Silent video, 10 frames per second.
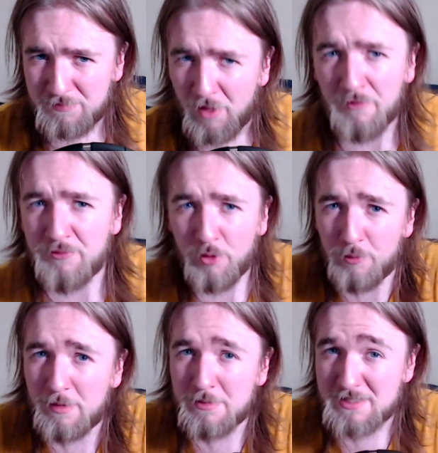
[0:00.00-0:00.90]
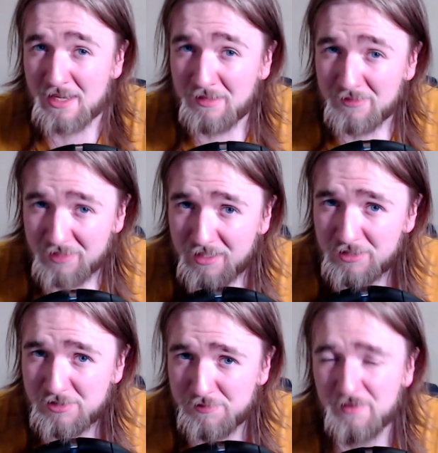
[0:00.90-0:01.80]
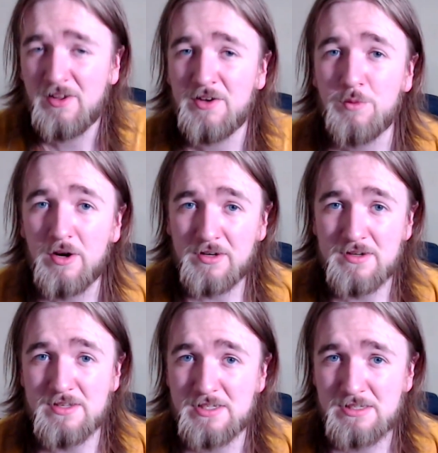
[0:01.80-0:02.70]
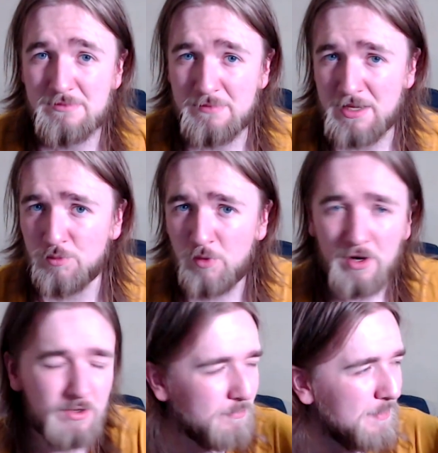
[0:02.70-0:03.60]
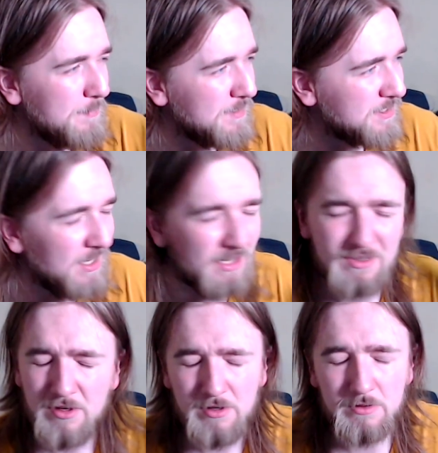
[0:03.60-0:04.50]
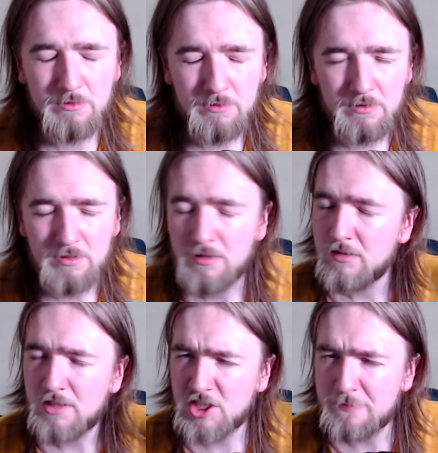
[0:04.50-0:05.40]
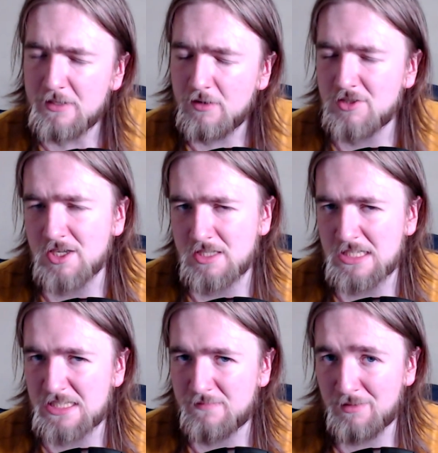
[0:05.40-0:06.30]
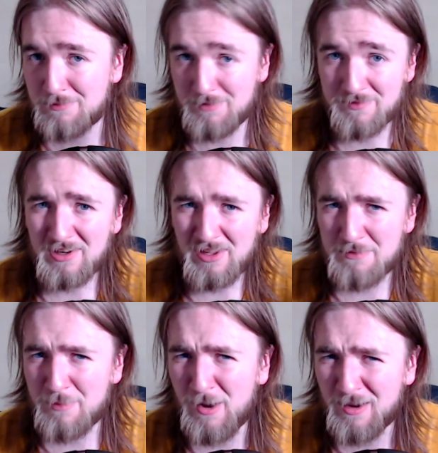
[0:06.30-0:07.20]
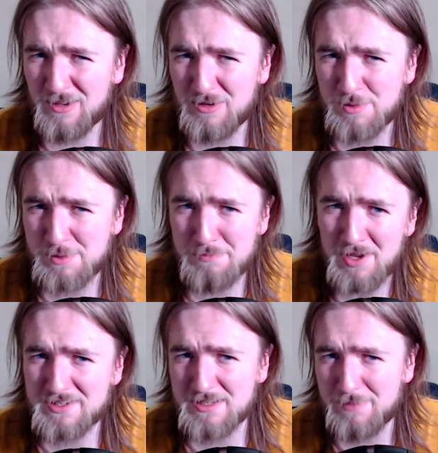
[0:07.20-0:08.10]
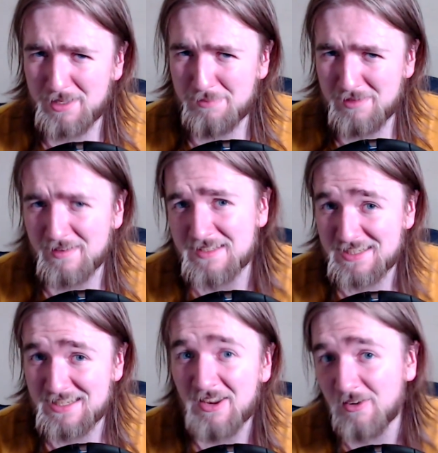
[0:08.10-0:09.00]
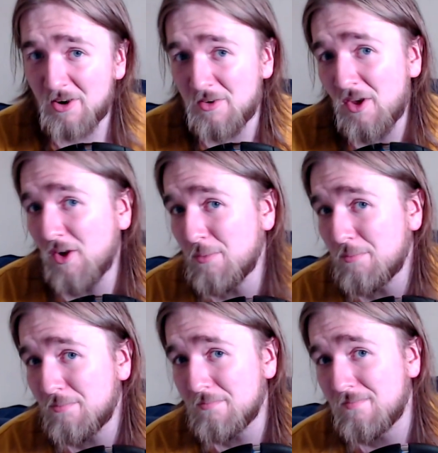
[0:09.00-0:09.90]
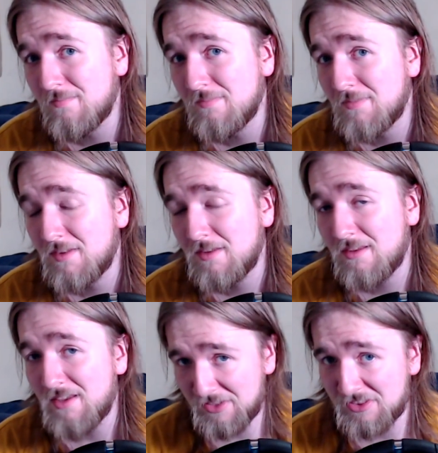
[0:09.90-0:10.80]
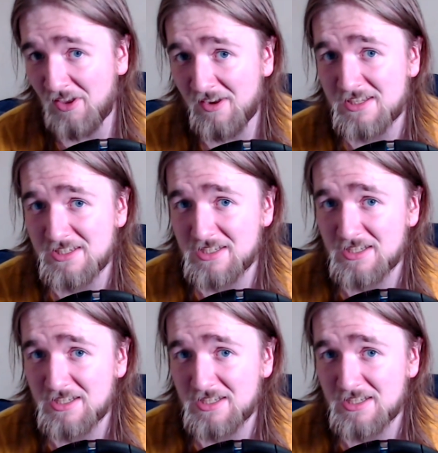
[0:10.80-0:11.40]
I thought we were saying thank you to frontline workers. Meanwhile, people are saying no. There should be no justice for the frontline worker who was murdered by the police in her own home at night.